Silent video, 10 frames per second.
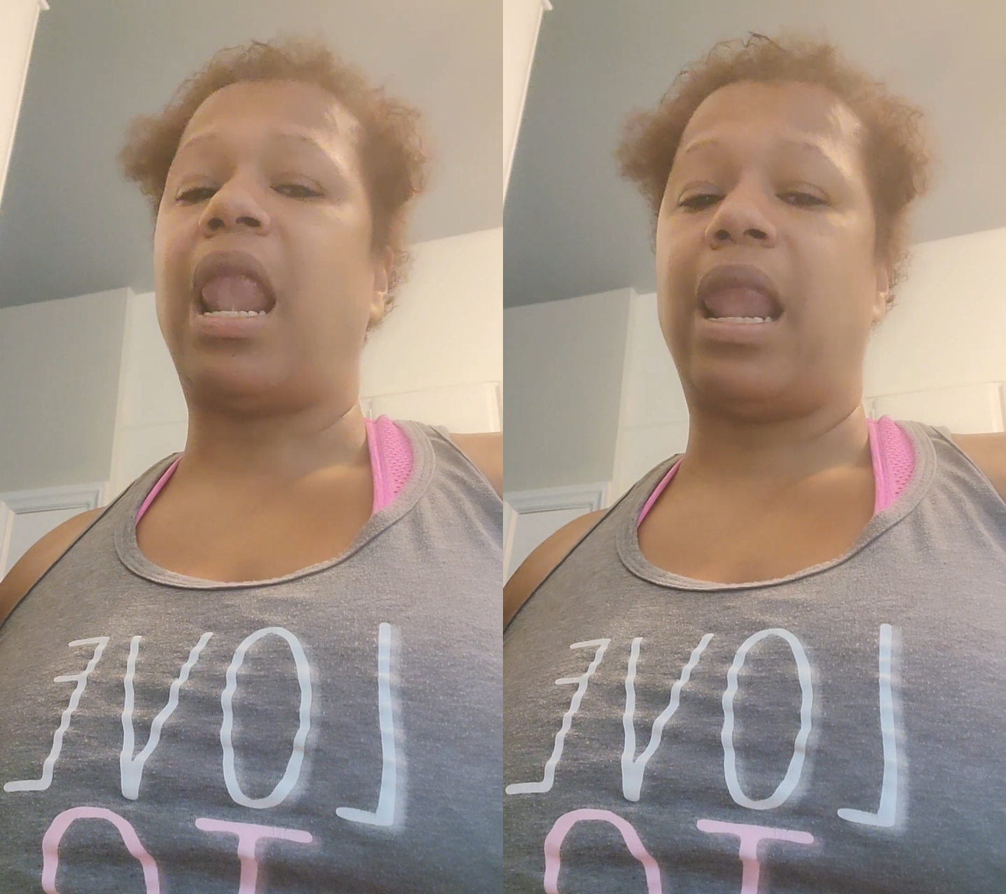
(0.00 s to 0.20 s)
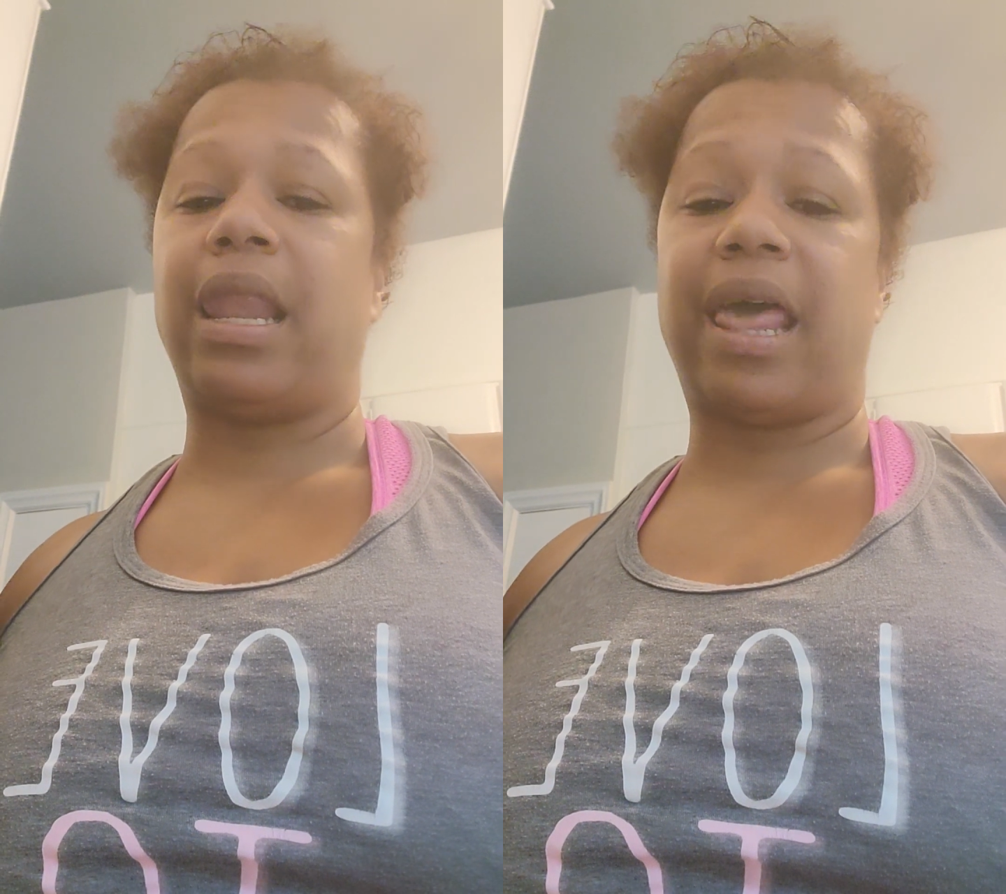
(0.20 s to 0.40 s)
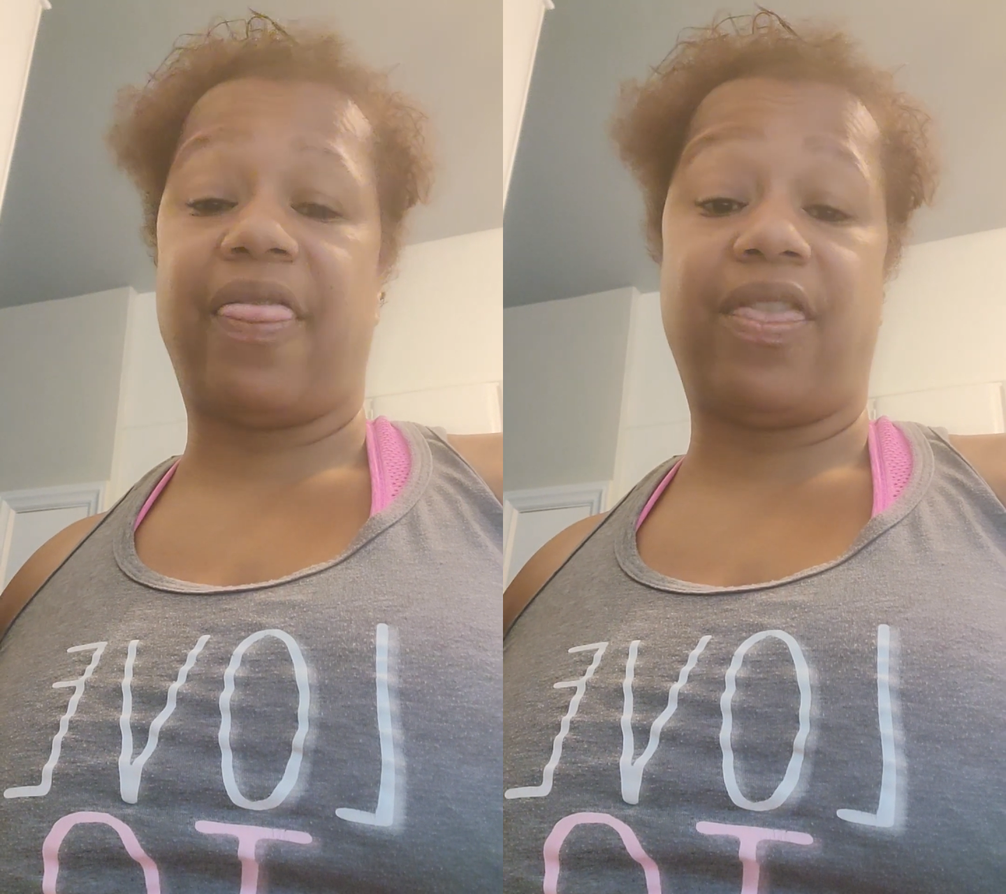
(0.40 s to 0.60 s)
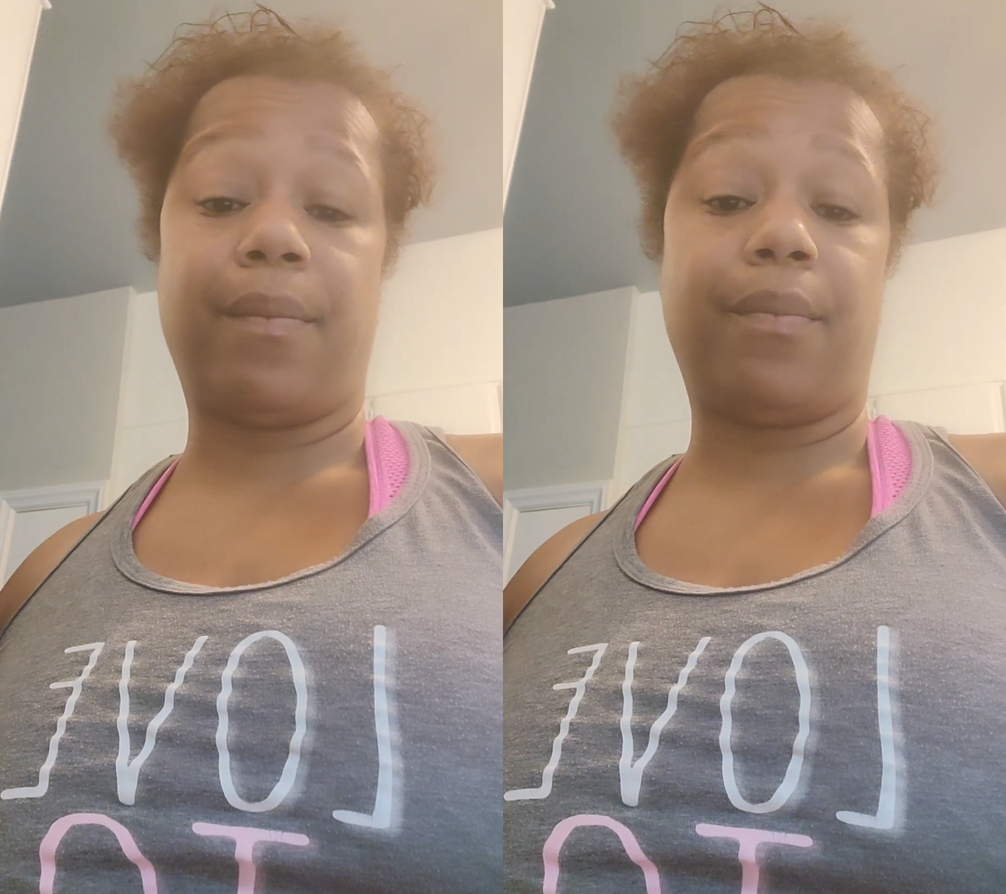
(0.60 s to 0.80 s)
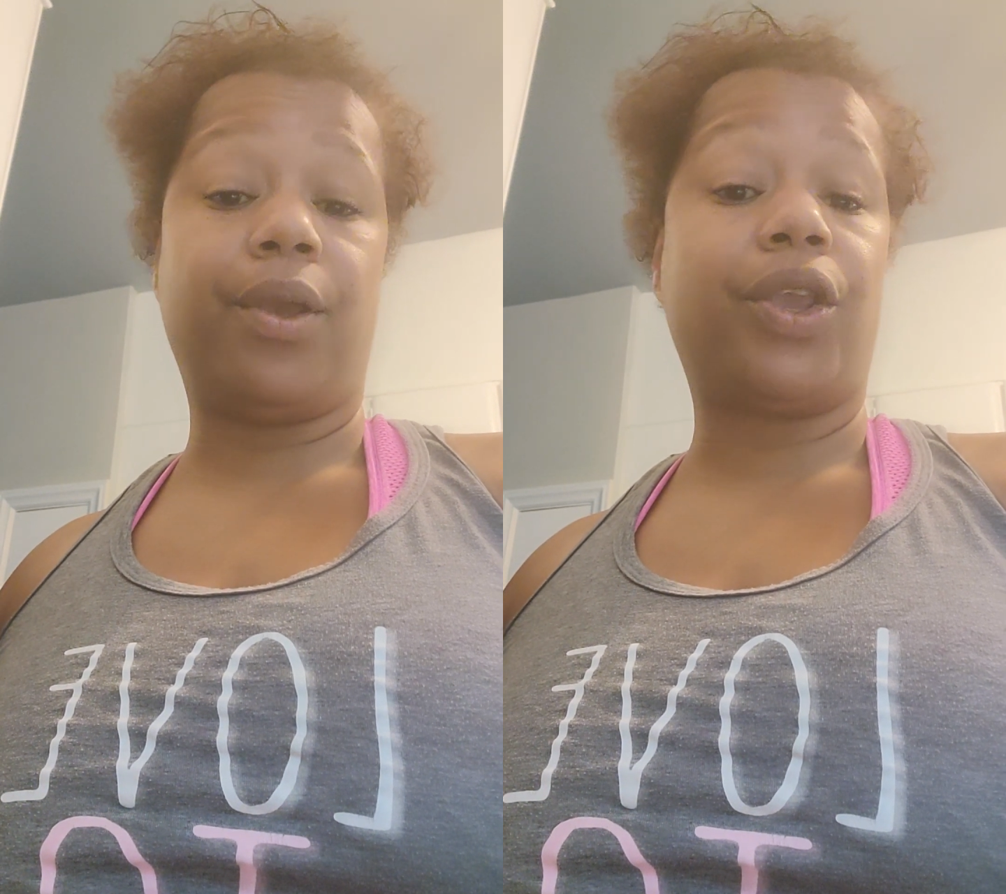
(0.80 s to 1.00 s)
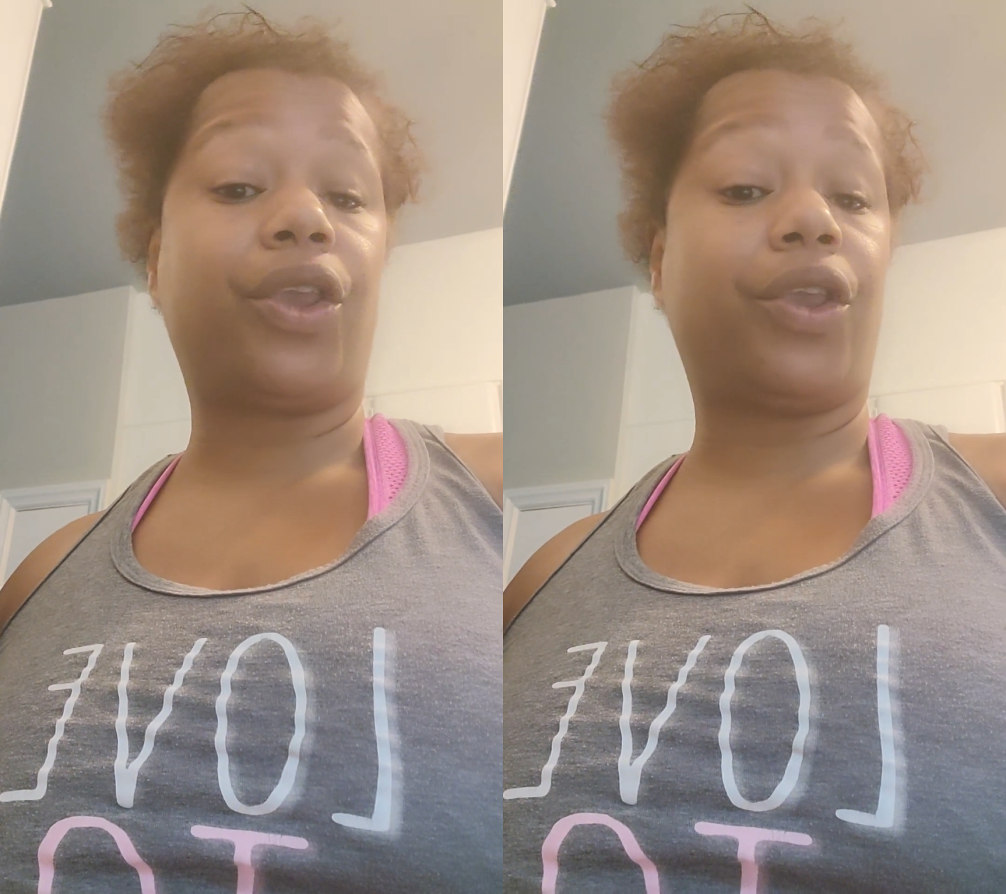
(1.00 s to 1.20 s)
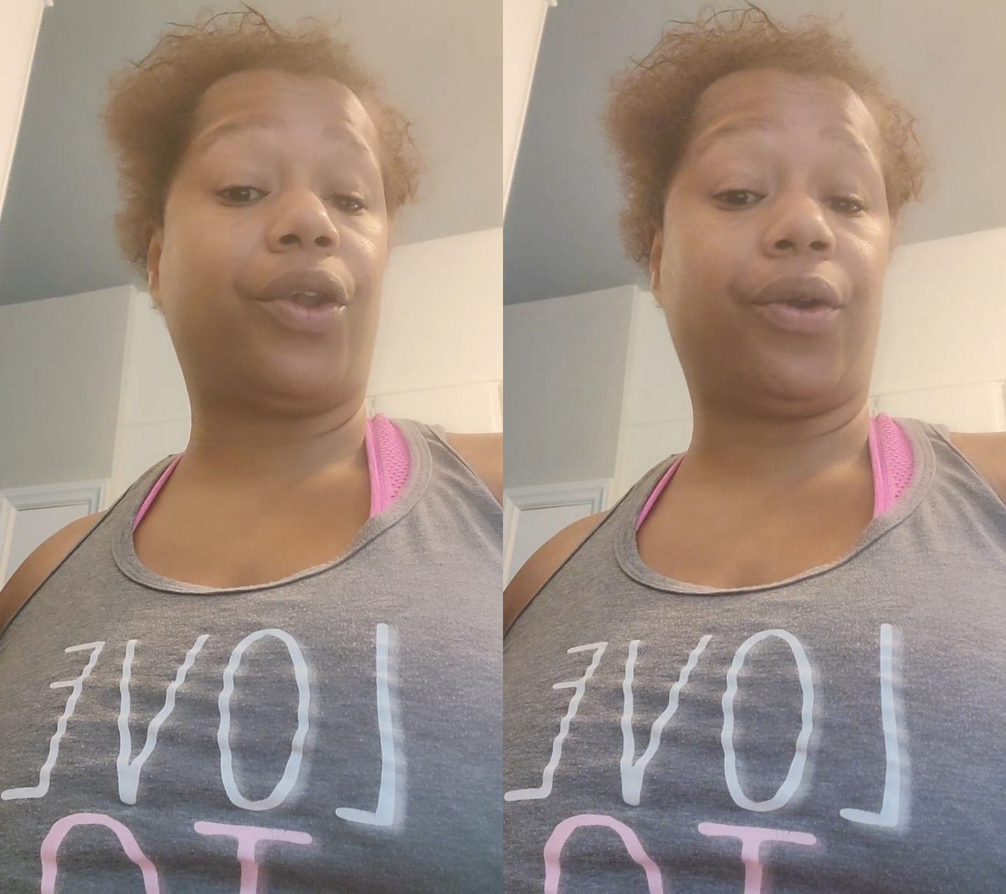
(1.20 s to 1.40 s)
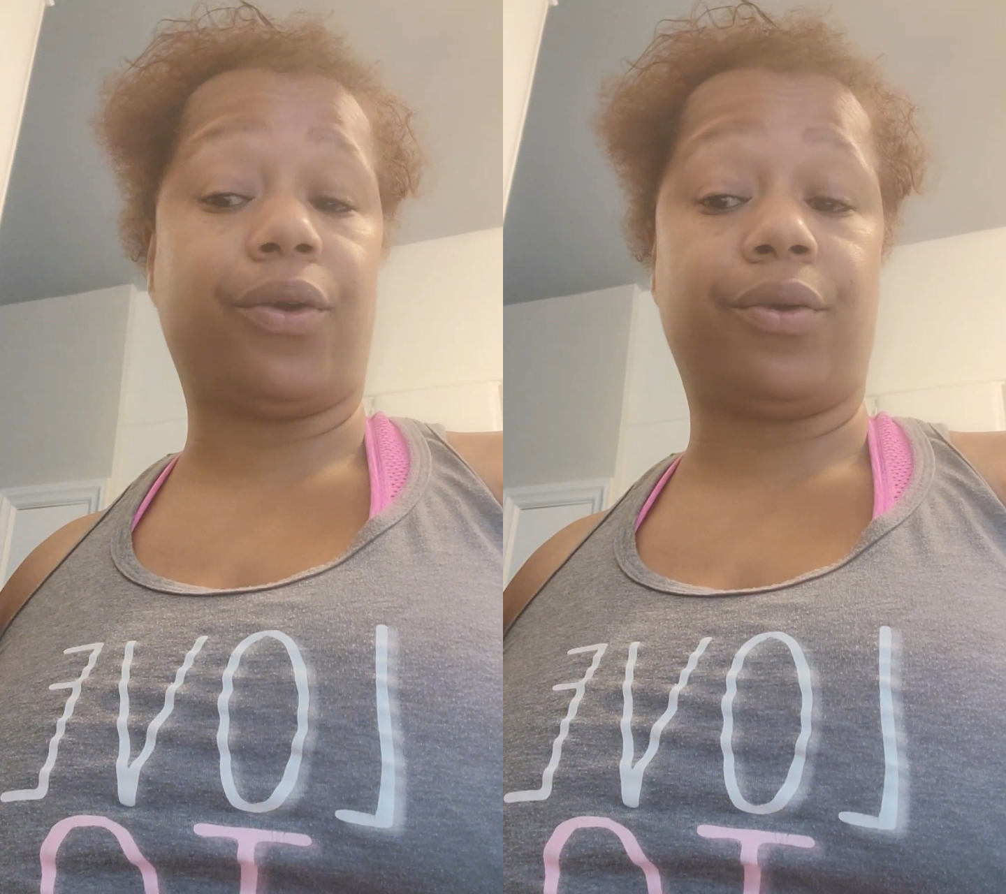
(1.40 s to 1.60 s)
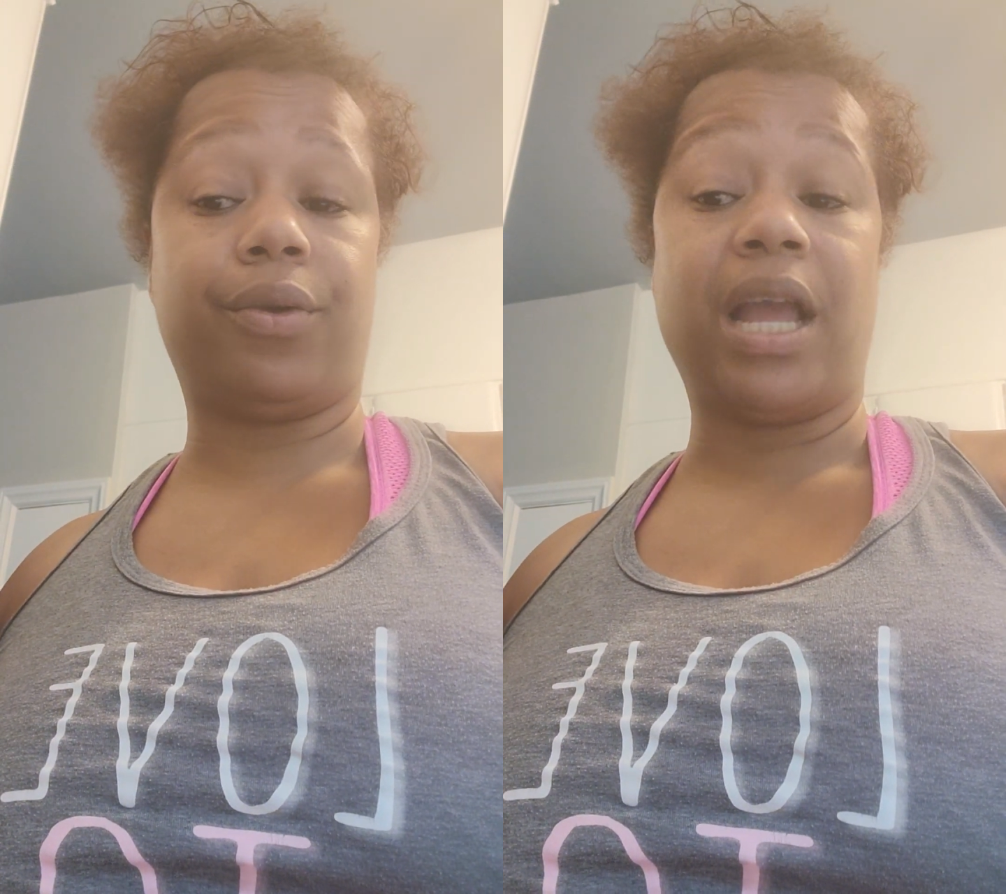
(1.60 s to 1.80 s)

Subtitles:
let them cure.